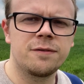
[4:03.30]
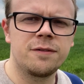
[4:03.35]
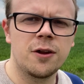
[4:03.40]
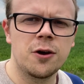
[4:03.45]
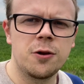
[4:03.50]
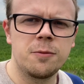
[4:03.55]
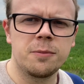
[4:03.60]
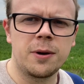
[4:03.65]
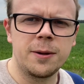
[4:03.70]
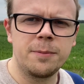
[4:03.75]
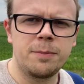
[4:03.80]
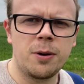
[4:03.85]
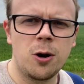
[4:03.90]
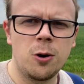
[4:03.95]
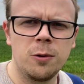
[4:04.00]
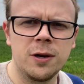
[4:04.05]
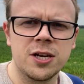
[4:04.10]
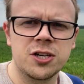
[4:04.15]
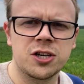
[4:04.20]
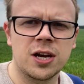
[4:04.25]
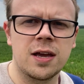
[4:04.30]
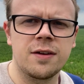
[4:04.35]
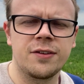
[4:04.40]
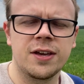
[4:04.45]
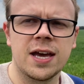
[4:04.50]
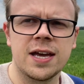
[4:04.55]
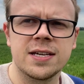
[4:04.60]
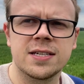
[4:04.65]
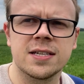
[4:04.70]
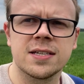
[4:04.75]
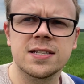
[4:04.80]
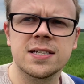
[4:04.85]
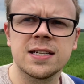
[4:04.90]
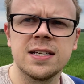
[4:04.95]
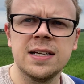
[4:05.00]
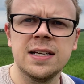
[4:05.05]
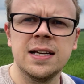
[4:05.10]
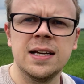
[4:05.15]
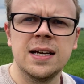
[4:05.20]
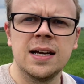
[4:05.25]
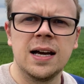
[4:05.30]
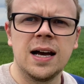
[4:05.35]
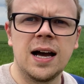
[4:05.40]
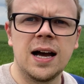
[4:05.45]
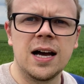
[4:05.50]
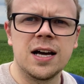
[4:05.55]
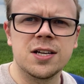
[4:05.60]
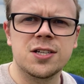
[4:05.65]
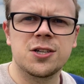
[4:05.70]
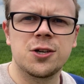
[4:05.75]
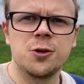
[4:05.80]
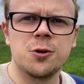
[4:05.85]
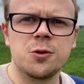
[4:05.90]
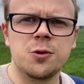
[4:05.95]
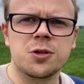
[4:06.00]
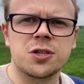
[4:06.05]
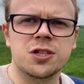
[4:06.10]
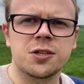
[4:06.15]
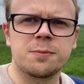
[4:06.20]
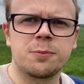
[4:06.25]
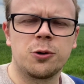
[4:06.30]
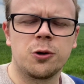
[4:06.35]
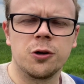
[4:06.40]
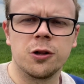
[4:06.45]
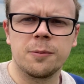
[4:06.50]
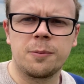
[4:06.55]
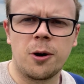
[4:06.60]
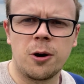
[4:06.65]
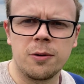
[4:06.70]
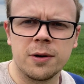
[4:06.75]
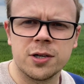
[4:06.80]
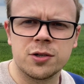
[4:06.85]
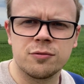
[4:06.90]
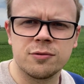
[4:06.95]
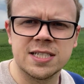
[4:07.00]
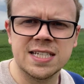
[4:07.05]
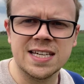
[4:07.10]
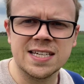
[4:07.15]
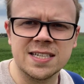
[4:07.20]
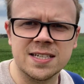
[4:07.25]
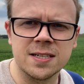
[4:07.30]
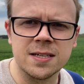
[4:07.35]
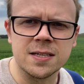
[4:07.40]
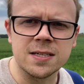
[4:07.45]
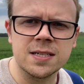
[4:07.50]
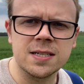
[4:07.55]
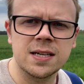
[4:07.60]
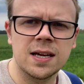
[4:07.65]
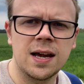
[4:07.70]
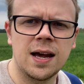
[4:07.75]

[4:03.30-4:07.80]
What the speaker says: flown by Polish aviators to support the Polish resistance.